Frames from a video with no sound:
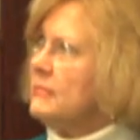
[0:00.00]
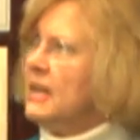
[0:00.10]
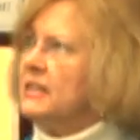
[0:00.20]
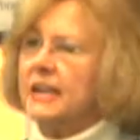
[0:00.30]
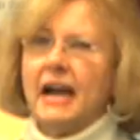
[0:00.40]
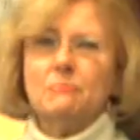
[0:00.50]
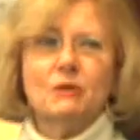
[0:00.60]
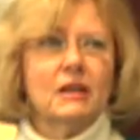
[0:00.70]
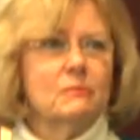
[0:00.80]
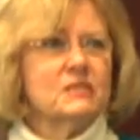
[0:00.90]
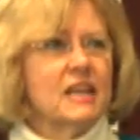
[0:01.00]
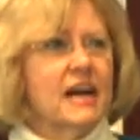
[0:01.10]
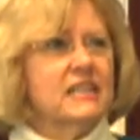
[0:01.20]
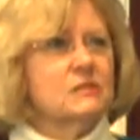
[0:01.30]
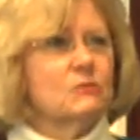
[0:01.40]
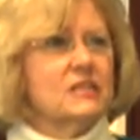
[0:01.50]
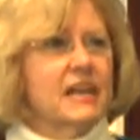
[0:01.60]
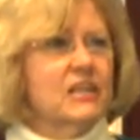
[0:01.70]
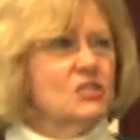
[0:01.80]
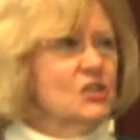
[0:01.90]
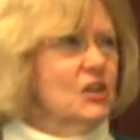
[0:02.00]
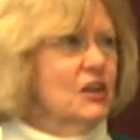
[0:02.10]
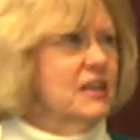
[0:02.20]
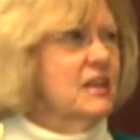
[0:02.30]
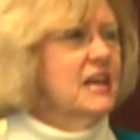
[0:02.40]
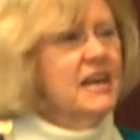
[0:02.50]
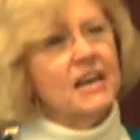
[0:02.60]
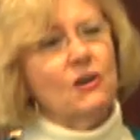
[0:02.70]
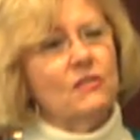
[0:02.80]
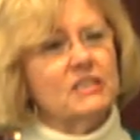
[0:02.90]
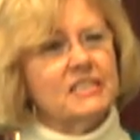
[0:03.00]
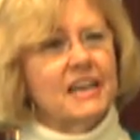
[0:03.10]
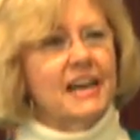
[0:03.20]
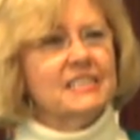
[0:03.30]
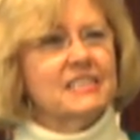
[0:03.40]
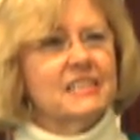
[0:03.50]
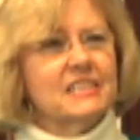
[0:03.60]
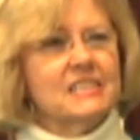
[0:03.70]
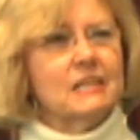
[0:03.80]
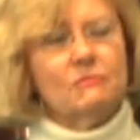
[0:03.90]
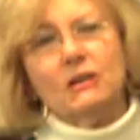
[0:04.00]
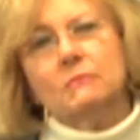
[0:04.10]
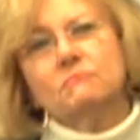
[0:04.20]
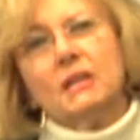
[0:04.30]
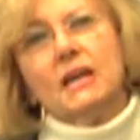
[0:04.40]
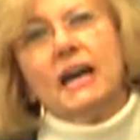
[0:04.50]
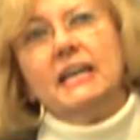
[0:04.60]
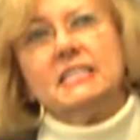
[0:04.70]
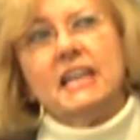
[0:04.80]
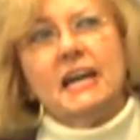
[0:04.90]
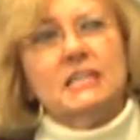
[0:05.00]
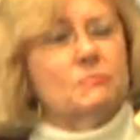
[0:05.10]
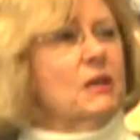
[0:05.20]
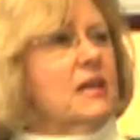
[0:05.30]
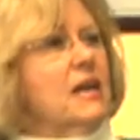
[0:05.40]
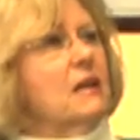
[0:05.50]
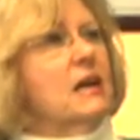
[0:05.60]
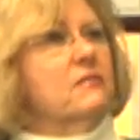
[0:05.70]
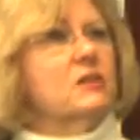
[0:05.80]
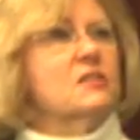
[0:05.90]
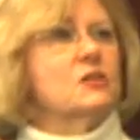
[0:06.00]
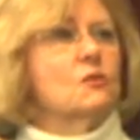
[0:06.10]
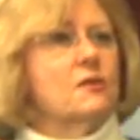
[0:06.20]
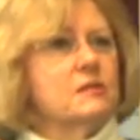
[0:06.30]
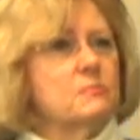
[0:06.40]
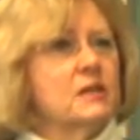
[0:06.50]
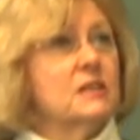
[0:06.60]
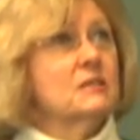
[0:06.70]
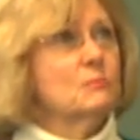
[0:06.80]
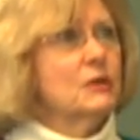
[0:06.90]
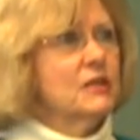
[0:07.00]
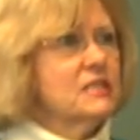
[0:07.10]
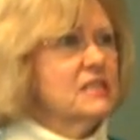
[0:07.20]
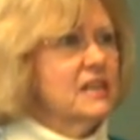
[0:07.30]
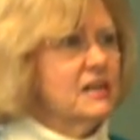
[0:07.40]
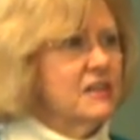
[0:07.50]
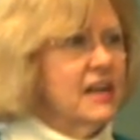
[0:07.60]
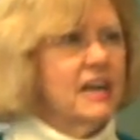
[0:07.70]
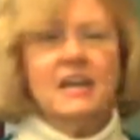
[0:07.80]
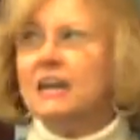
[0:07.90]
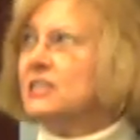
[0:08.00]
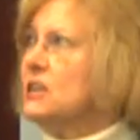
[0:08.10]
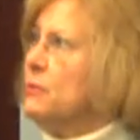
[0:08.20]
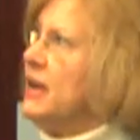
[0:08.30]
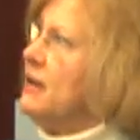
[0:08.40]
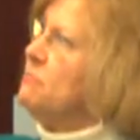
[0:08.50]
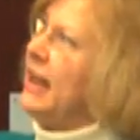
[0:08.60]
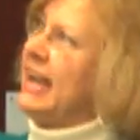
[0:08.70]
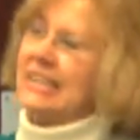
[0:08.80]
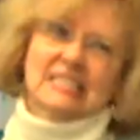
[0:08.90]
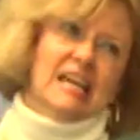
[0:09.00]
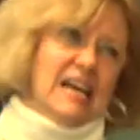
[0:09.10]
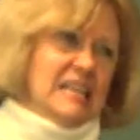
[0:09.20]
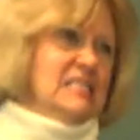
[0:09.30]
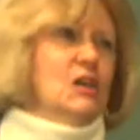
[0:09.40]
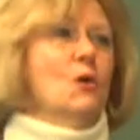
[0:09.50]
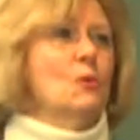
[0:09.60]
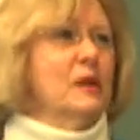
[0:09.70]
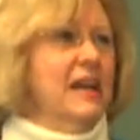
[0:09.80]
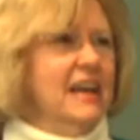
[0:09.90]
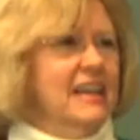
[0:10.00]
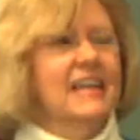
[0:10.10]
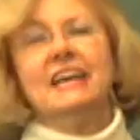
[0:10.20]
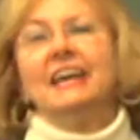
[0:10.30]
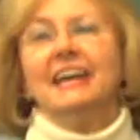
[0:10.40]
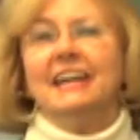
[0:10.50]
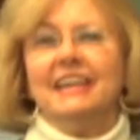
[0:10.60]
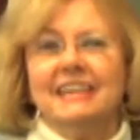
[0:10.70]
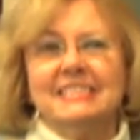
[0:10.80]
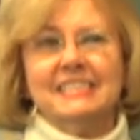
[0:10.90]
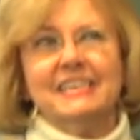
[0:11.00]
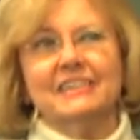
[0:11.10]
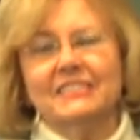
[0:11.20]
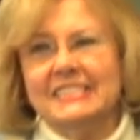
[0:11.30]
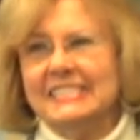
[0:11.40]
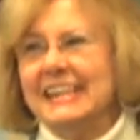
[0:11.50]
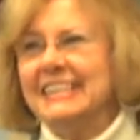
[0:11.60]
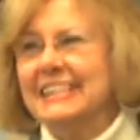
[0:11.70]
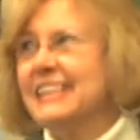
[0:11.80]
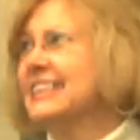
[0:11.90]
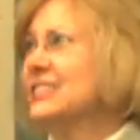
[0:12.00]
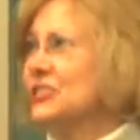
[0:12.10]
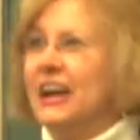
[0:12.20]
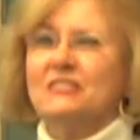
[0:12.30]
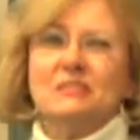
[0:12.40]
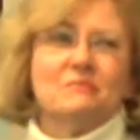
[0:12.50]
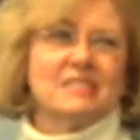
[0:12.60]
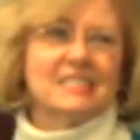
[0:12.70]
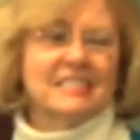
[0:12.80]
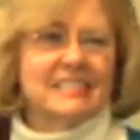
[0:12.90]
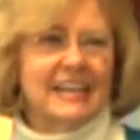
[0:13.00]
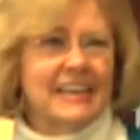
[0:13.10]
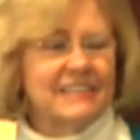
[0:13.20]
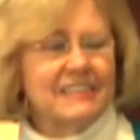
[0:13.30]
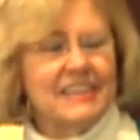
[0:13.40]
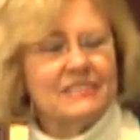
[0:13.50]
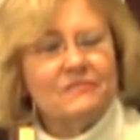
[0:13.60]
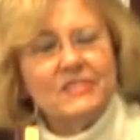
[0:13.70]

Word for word: And the guy put up slides, it was last year, and he had all these slides, and then he said, oh, I had slides, but I can't have anything on them because the book isn't out yet. So we had blank slides the whole day. And I said, no, this is not good. At least you'll have something to look at, okay?